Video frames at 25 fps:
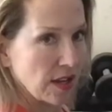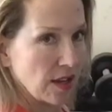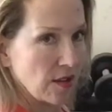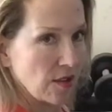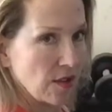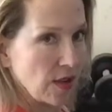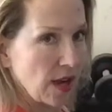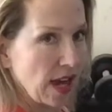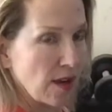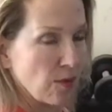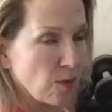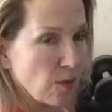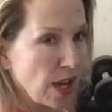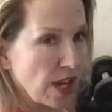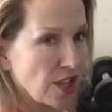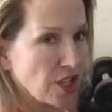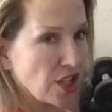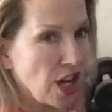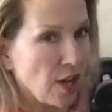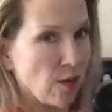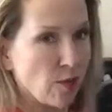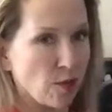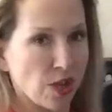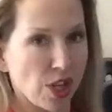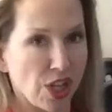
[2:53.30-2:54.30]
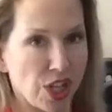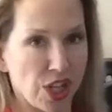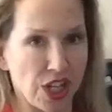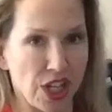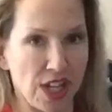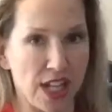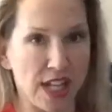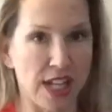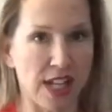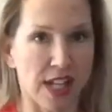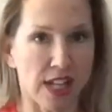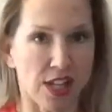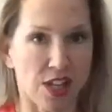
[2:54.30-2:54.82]
Right, what I don't want to
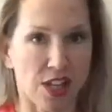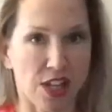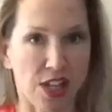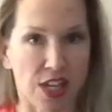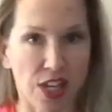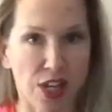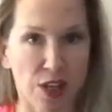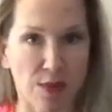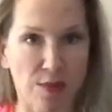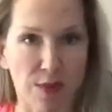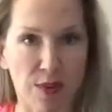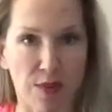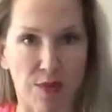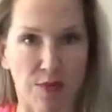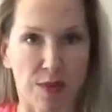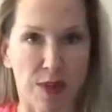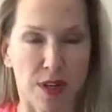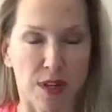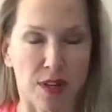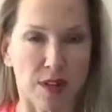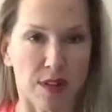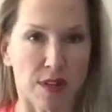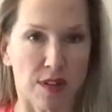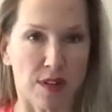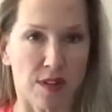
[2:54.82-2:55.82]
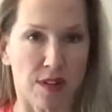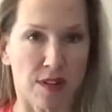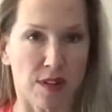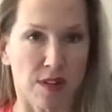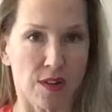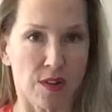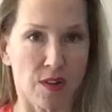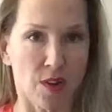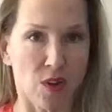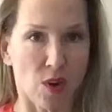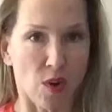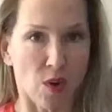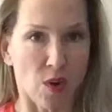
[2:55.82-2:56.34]
see is this movement
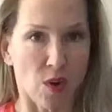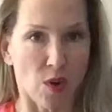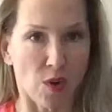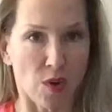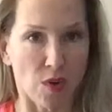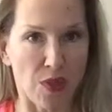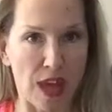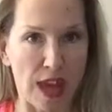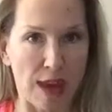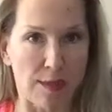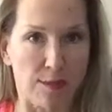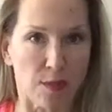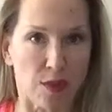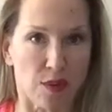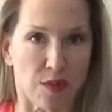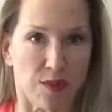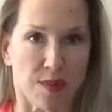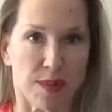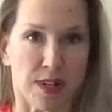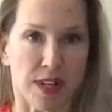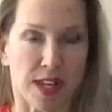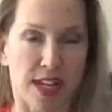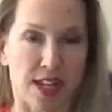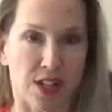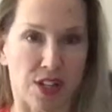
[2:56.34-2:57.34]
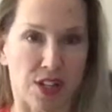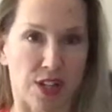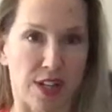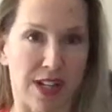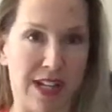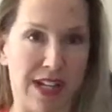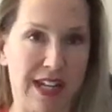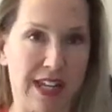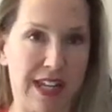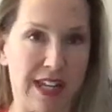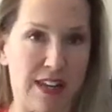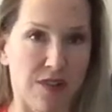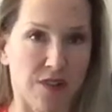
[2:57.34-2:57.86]
or that movement. It's a
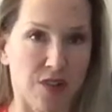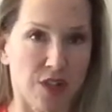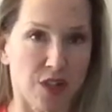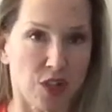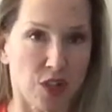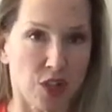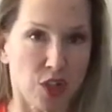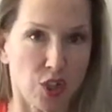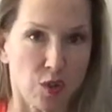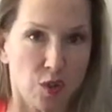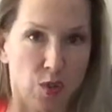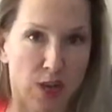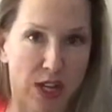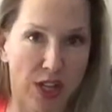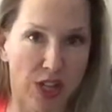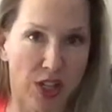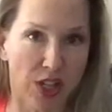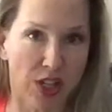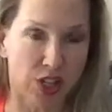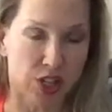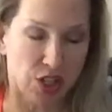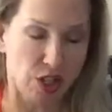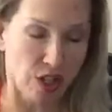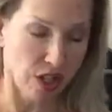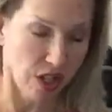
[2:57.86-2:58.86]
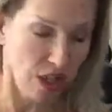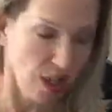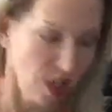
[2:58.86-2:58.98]
lift and twist